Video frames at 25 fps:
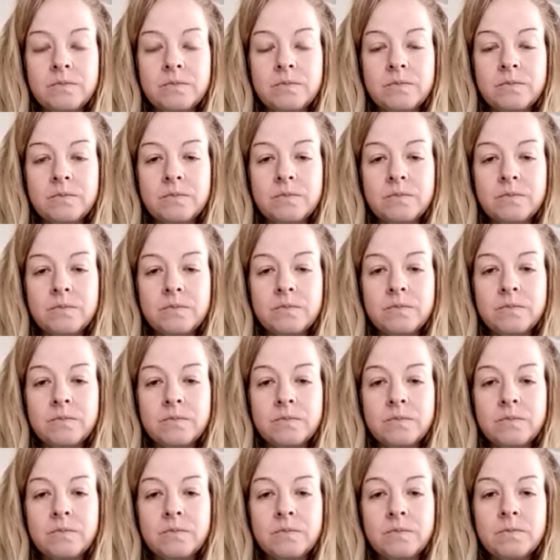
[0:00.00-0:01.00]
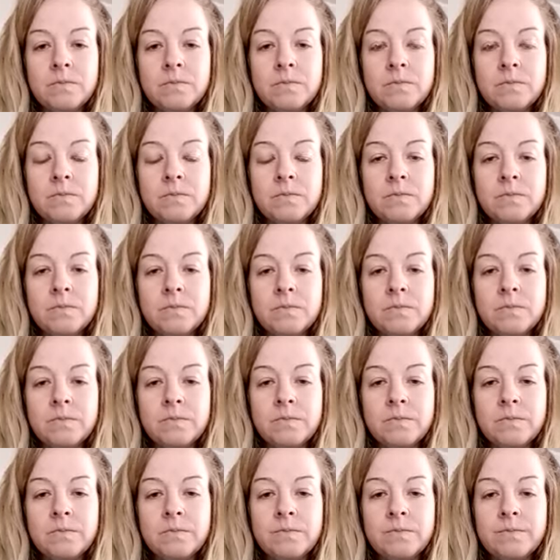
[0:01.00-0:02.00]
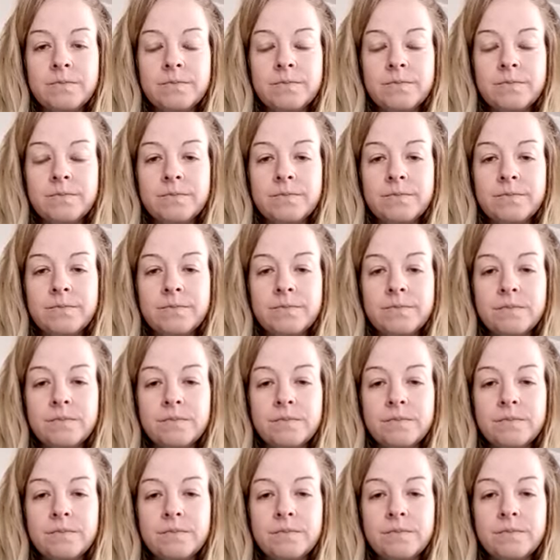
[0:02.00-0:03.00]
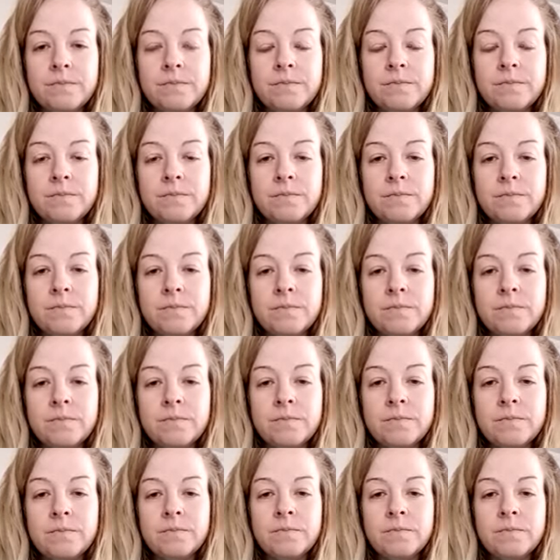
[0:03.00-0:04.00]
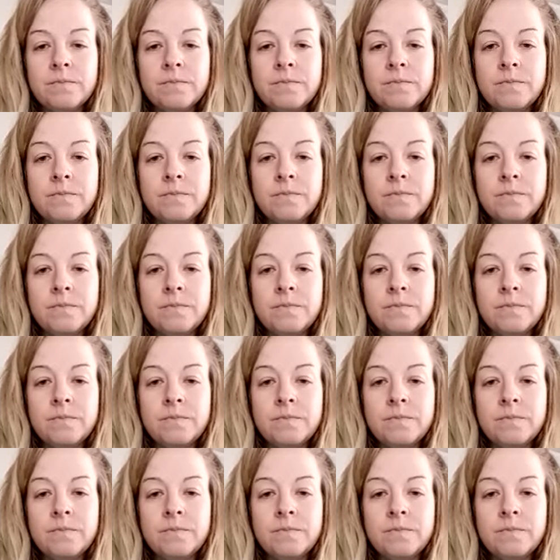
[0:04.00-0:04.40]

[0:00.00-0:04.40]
(silent)